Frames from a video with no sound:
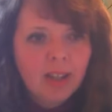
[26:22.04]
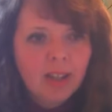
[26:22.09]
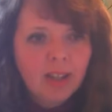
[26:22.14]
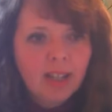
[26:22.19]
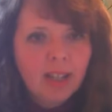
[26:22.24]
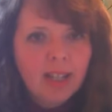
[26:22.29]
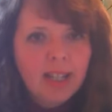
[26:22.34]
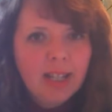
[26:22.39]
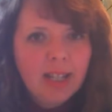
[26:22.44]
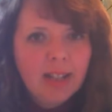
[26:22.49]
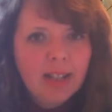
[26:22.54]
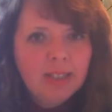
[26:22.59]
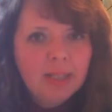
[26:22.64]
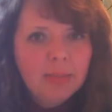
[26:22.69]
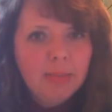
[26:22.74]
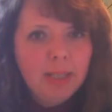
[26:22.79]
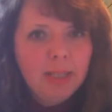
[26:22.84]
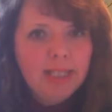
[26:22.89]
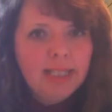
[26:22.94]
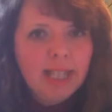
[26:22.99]
And now
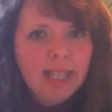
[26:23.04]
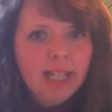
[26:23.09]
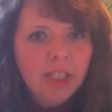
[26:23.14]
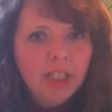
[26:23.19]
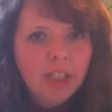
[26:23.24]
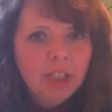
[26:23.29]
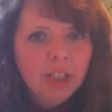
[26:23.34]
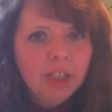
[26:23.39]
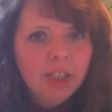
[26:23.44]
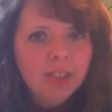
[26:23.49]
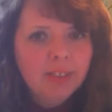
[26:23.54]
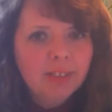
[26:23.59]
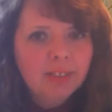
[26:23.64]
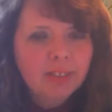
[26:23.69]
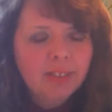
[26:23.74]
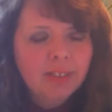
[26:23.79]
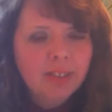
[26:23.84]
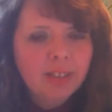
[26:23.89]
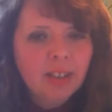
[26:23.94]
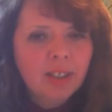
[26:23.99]
to
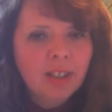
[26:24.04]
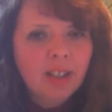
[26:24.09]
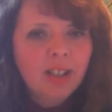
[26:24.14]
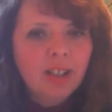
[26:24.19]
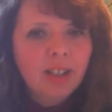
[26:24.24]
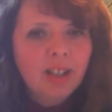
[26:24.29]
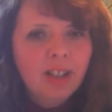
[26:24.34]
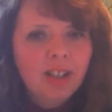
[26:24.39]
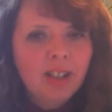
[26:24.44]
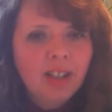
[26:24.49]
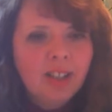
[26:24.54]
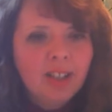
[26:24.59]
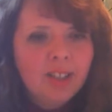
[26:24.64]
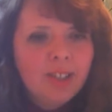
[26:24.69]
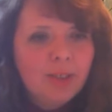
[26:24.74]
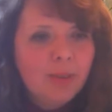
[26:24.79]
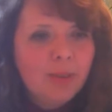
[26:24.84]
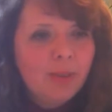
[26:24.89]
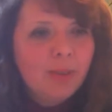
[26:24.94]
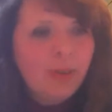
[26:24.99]
mediation.
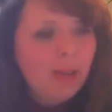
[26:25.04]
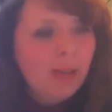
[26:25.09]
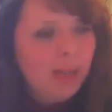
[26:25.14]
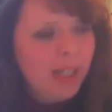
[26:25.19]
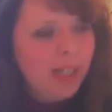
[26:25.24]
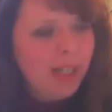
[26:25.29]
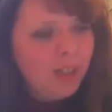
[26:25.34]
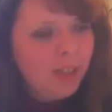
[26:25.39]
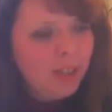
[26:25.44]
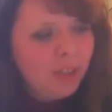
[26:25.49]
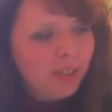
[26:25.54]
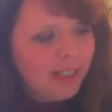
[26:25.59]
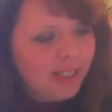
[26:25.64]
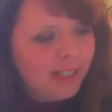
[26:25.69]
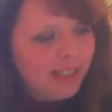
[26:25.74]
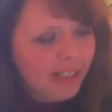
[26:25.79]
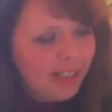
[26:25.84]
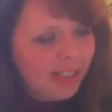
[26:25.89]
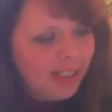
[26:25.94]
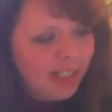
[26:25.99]
So I'll be
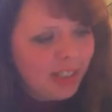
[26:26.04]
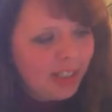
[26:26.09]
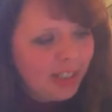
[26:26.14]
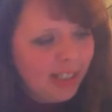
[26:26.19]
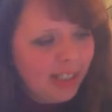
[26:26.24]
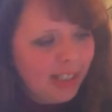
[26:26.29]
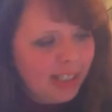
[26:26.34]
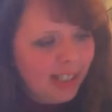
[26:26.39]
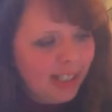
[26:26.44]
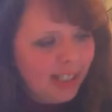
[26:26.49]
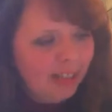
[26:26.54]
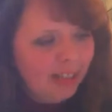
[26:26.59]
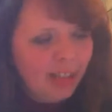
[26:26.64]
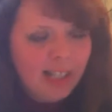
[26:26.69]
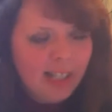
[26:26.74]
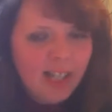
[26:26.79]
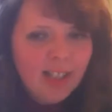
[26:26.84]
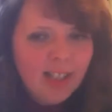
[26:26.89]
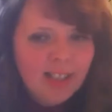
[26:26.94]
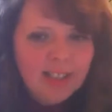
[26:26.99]
interested actually to hear, I
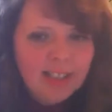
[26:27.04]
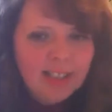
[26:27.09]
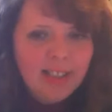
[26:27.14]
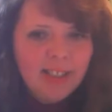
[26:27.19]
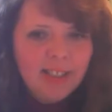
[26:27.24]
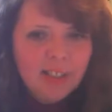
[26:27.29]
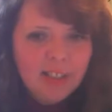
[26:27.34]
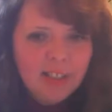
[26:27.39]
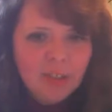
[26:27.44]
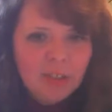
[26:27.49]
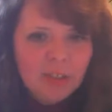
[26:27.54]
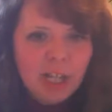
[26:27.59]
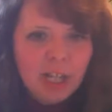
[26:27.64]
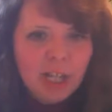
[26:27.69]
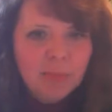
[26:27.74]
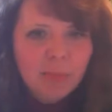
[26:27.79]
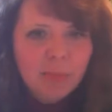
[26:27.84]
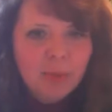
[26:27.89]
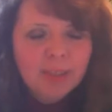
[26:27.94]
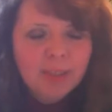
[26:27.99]
can't see the
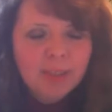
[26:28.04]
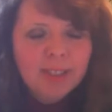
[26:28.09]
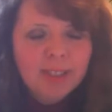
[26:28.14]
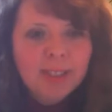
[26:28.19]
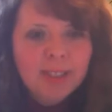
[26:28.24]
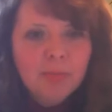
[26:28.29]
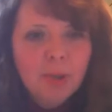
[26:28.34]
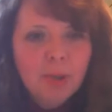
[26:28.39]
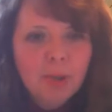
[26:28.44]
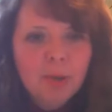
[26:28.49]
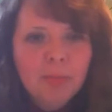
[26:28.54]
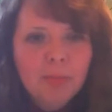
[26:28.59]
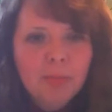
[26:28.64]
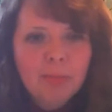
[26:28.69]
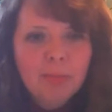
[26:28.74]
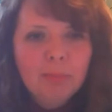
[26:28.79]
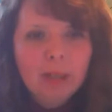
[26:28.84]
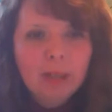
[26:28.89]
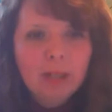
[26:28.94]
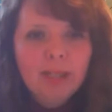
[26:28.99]
chat box at the
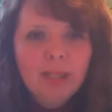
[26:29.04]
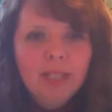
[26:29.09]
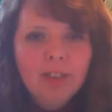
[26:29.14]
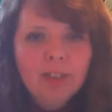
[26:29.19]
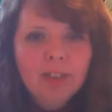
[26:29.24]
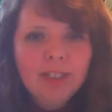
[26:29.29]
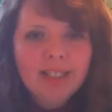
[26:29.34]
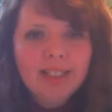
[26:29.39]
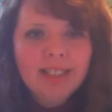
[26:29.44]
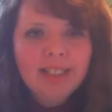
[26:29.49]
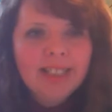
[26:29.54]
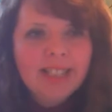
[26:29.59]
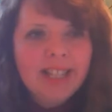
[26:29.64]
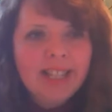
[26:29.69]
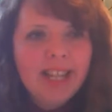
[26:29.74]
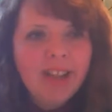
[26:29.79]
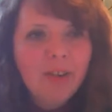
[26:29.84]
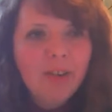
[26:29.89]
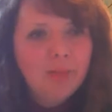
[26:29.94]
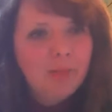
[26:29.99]
moment, but I'd be interested
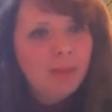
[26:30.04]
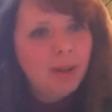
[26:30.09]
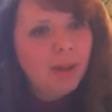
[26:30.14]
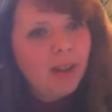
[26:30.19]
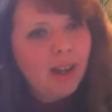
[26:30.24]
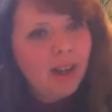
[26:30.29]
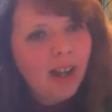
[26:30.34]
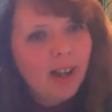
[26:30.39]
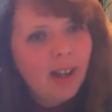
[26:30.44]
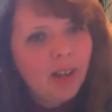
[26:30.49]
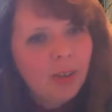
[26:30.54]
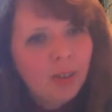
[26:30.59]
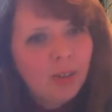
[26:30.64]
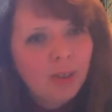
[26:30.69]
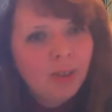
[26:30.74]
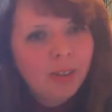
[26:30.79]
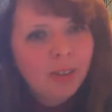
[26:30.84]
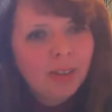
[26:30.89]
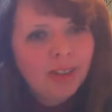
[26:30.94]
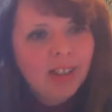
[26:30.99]
to hear about
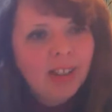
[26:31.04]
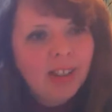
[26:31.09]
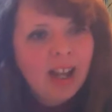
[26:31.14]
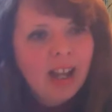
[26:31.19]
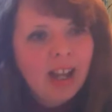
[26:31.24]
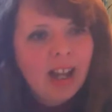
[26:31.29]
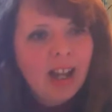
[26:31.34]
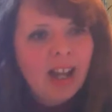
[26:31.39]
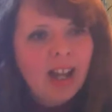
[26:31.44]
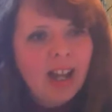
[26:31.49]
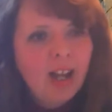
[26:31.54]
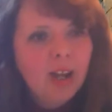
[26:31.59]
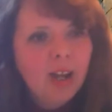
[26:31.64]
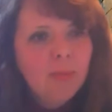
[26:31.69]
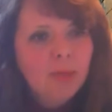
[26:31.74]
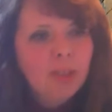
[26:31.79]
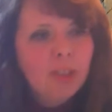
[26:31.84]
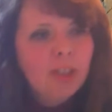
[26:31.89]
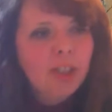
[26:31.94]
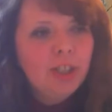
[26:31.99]
how
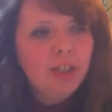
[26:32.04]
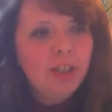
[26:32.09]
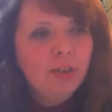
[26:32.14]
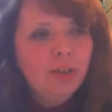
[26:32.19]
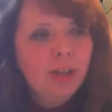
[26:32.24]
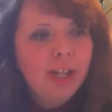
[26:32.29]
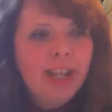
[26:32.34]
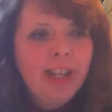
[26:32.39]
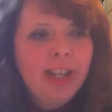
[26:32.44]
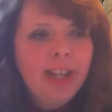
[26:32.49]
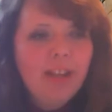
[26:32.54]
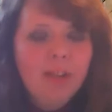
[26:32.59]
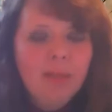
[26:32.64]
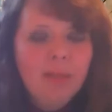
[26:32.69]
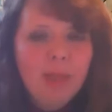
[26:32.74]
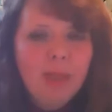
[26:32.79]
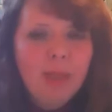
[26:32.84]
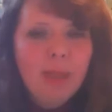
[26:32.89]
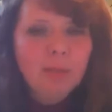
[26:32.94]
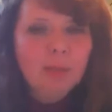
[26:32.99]
much you're
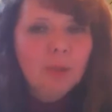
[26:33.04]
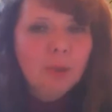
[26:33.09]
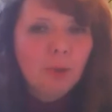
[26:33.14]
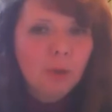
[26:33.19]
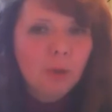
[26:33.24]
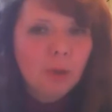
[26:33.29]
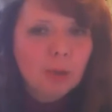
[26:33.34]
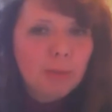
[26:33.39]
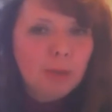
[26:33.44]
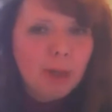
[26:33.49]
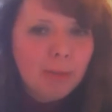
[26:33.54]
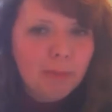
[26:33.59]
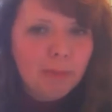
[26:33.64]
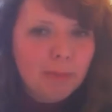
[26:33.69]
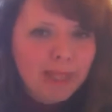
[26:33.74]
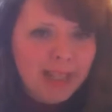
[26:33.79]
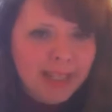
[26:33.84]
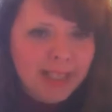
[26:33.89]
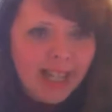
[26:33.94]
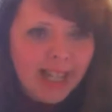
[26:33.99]
hearing people talk about
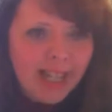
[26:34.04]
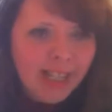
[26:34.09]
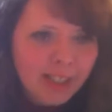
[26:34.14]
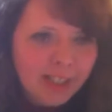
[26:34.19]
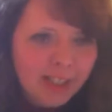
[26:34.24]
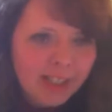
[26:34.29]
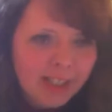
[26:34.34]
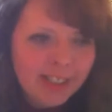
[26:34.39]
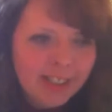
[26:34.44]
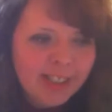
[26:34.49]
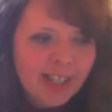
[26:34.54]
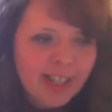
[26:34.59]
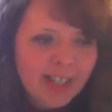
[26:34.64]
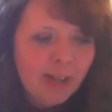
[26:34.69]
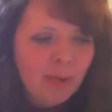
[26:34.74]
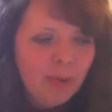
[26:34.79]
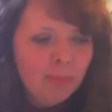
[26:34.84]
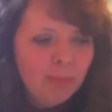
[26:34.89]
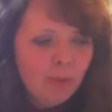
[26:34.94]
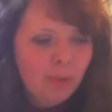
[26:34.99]
mediation and
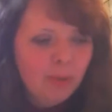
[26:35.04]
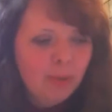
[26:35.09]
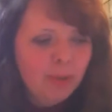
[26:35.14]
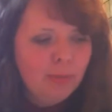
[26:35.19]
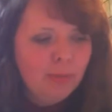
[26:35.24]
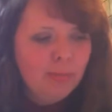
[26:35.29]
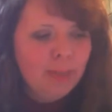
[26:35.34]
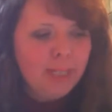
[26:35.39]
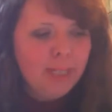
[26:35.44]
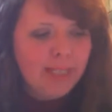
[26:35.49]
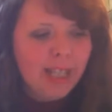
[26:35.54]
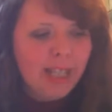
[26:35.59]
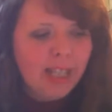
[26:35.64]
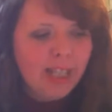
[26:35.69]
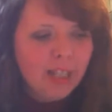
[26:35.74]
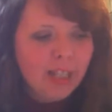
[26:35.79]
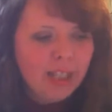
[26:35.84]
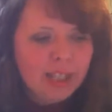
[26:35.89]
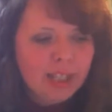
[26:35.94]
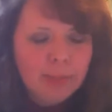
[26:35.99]
how important
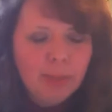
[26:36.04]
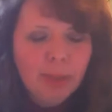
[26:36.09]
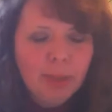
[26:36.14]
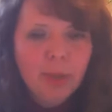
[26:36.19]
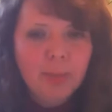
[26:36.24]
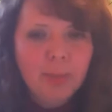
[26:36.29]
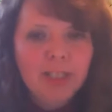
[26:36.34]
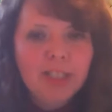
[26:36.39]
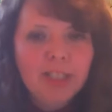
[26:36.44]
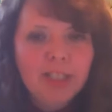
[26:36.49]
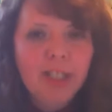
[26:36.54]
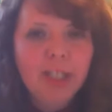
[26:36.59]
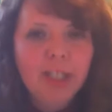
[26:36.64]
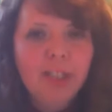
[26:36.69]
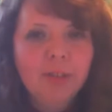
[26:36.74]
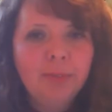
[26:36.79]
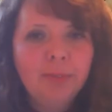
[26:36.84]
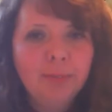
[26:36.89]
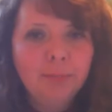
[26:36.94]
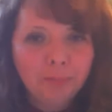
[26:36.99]
mediation is becoming to
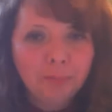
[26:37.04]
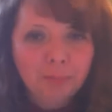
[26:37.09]
you.